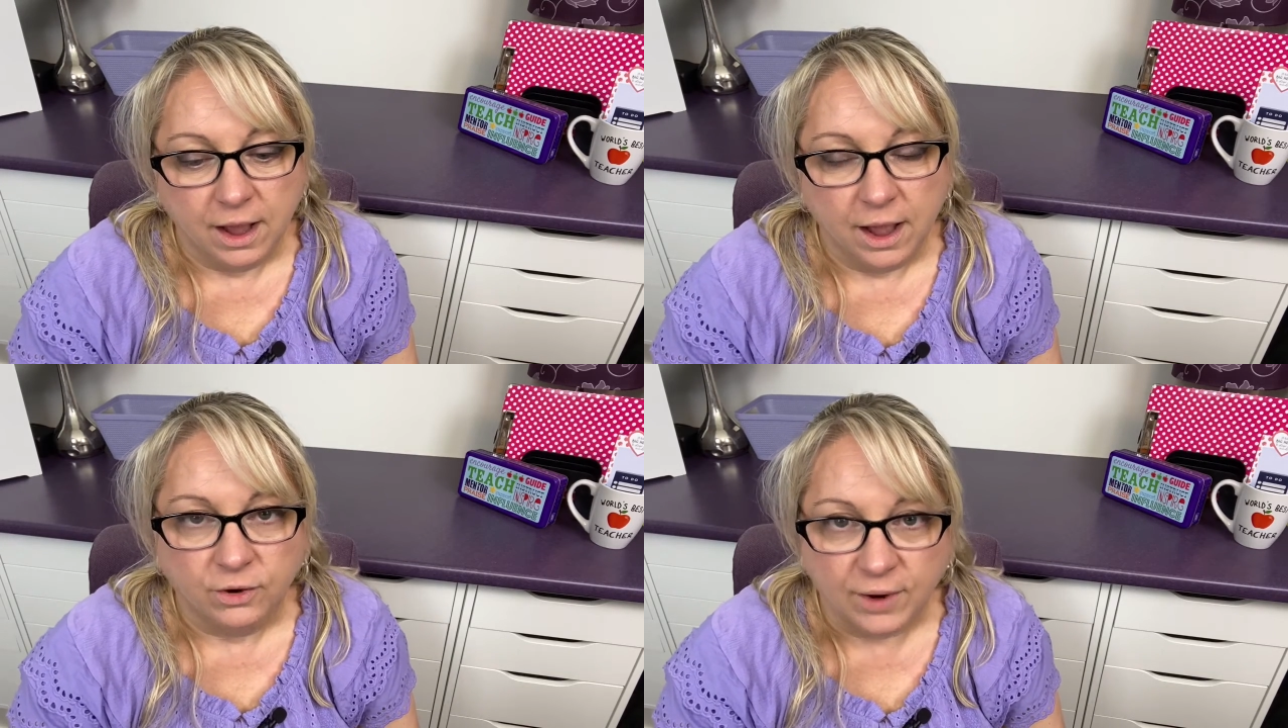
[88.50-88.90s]

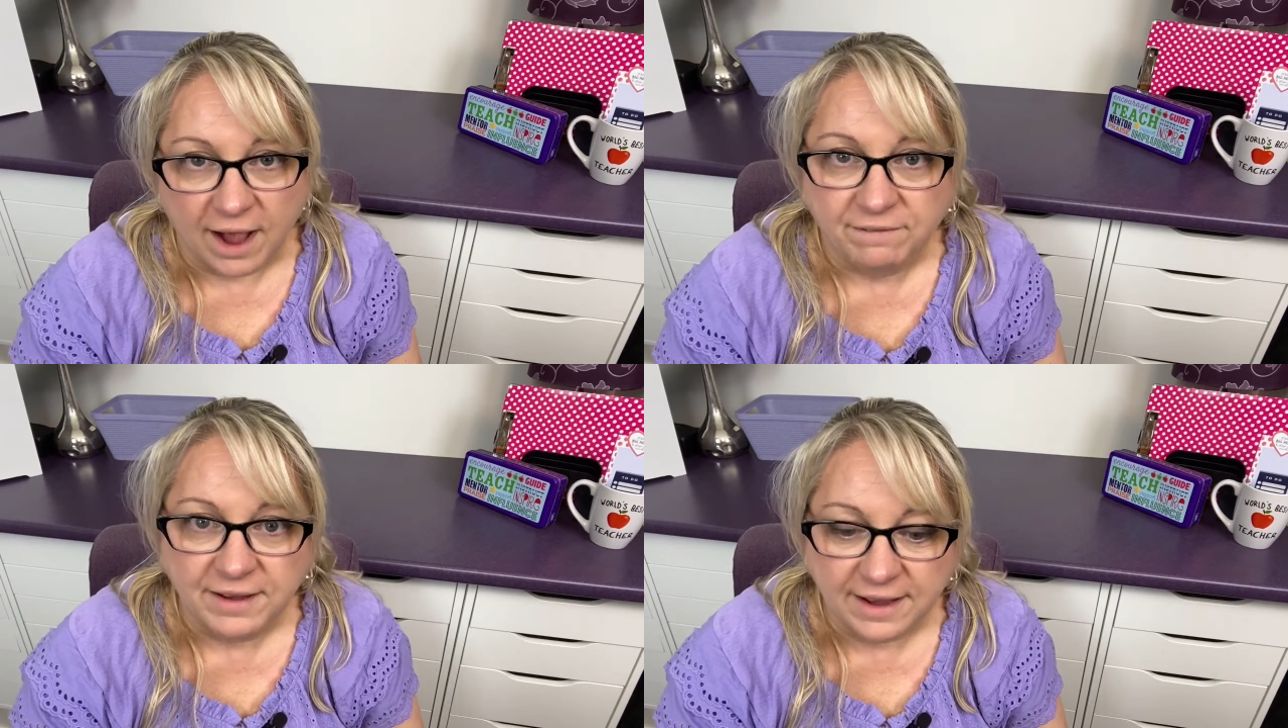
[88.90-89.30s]

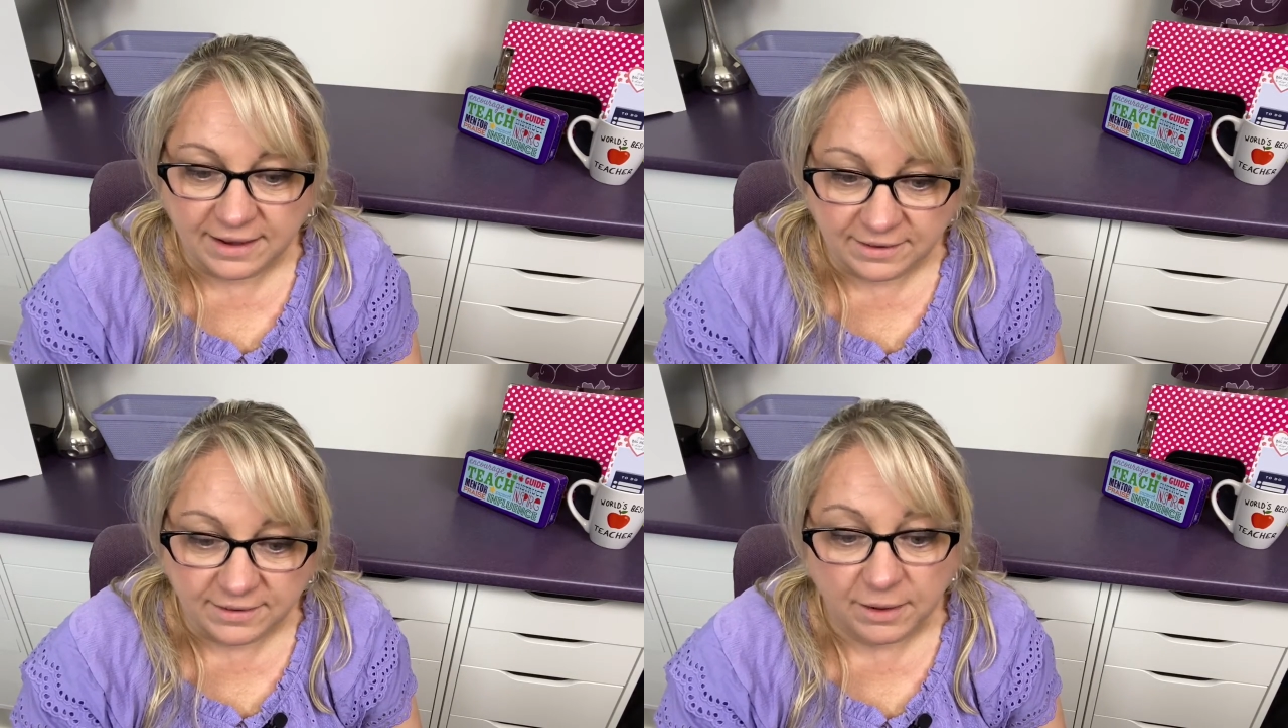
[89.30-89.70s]
Graphing
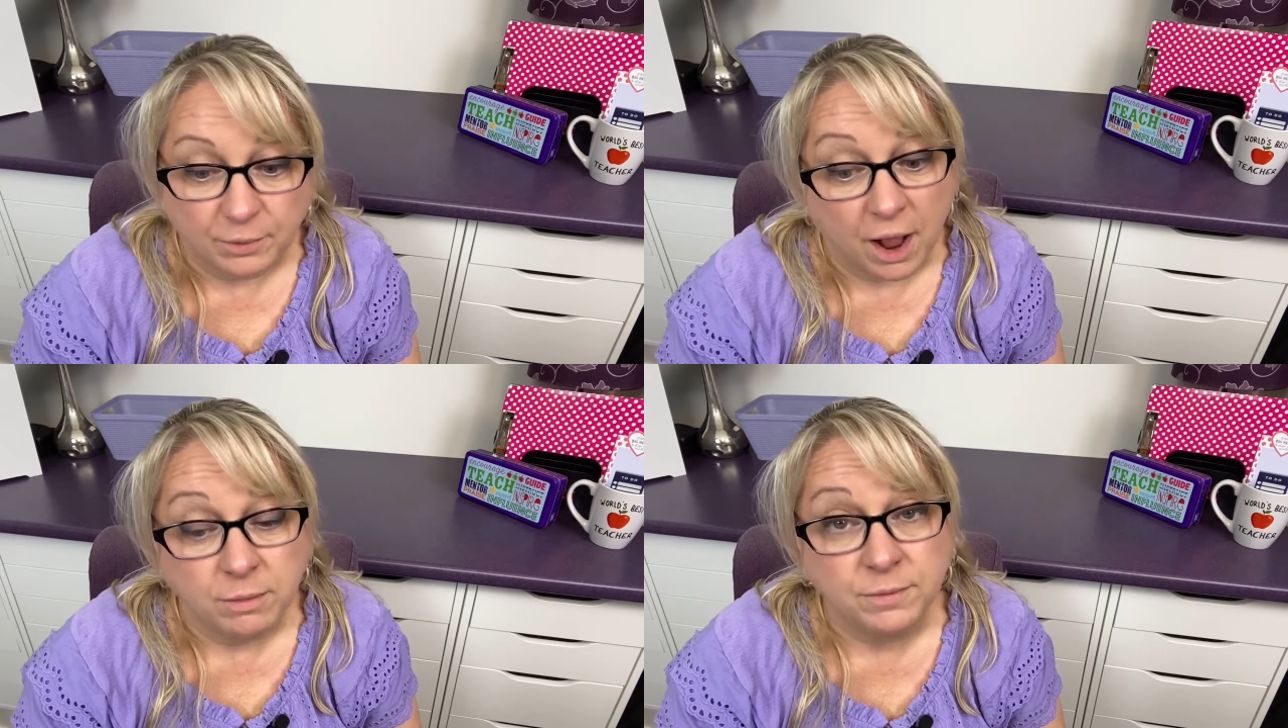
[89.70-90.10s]
is a
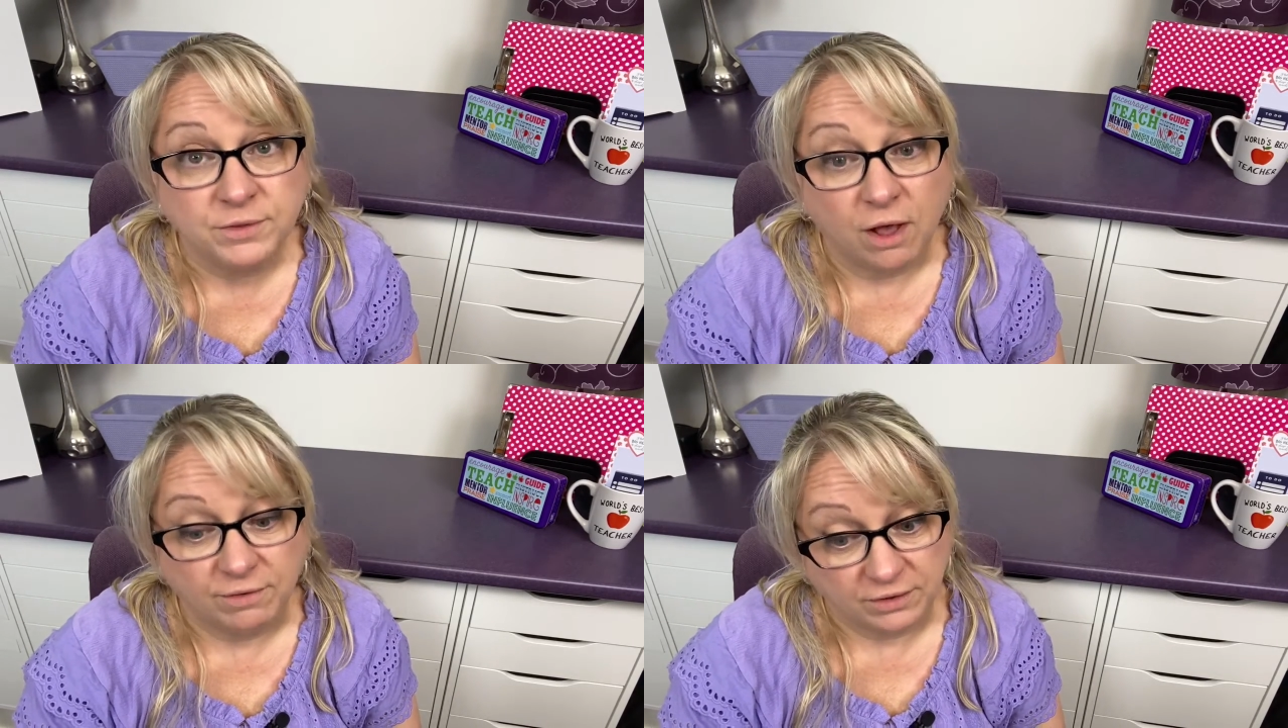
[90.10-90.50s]

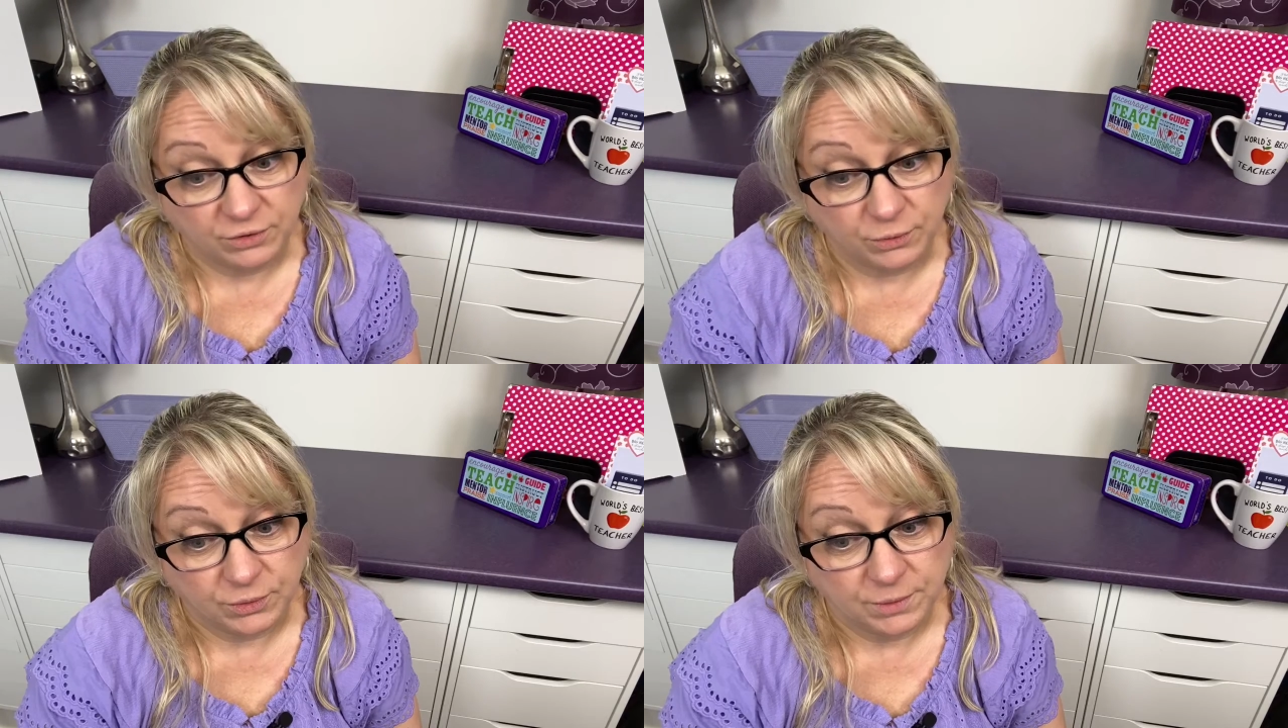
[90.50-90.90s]
problem-solving
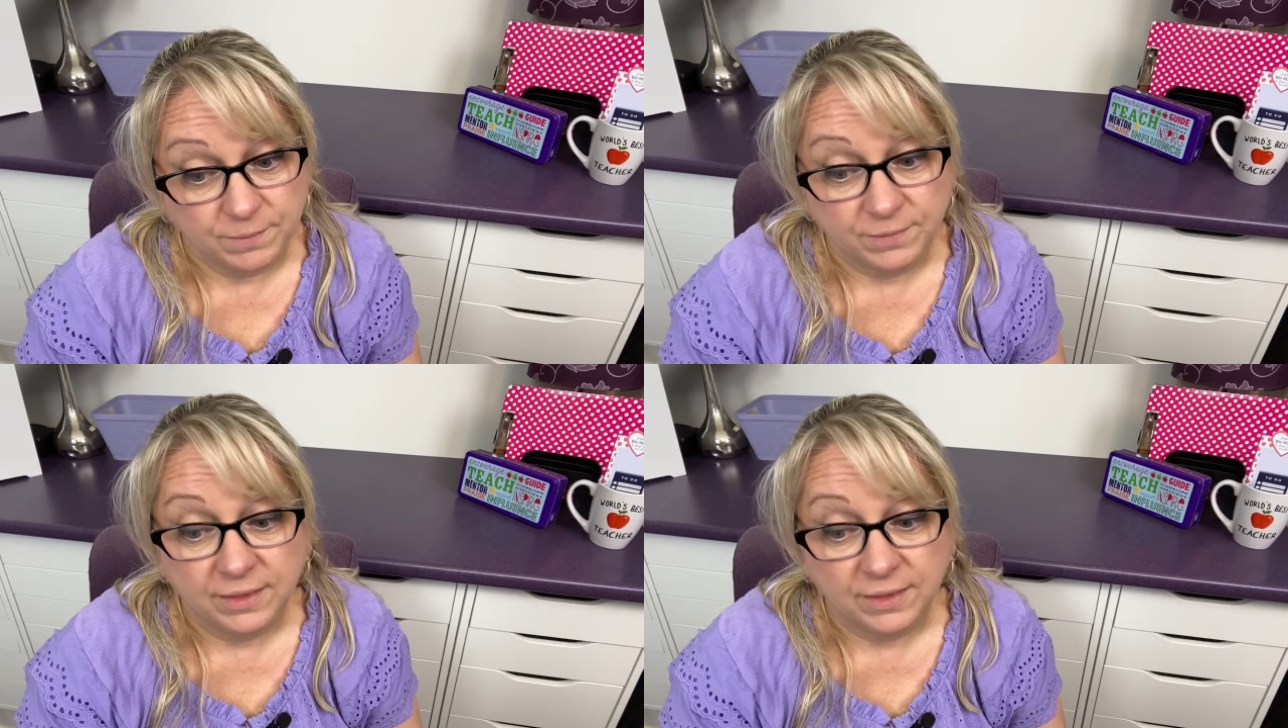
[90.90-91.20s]
tool